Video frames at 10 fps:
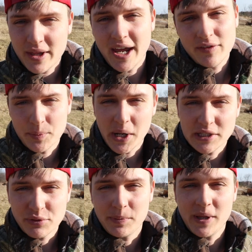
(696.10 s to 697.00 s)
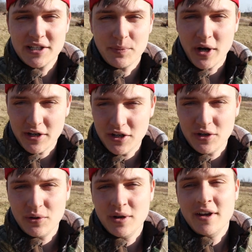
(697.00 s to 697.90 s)
rather have the brakes replaced brand
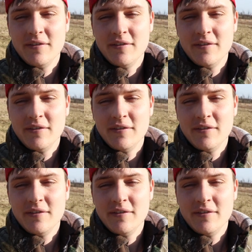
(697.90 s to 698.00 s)
new